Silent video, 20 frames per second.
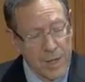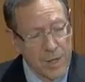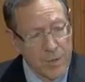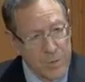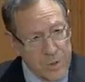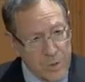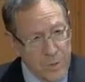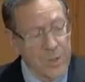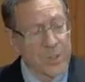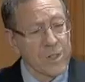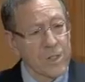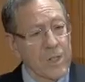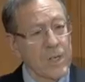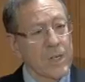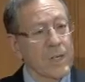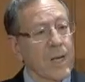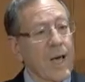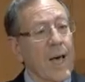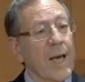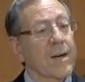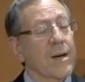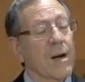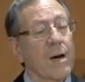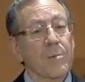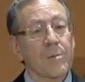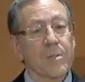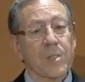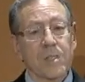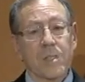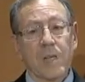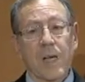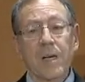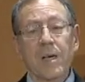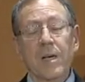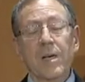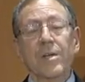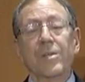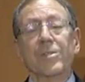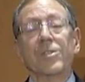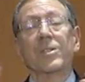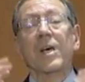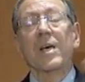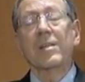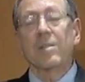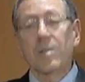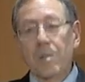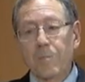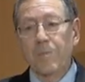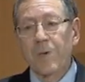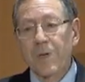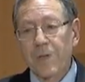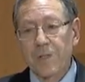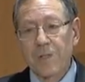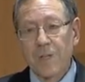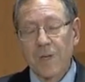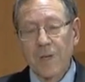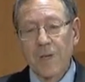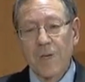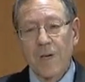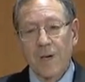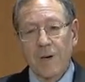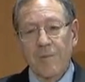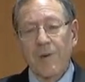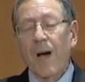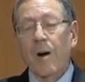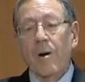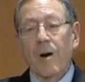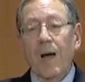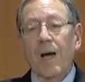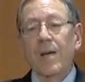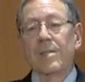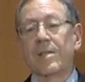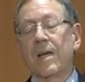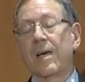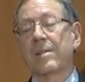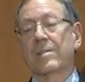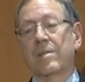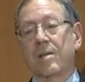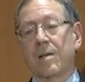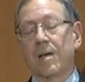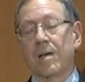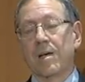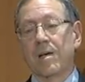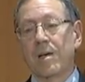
which we see in Canada almost as a centerpiece of our identity,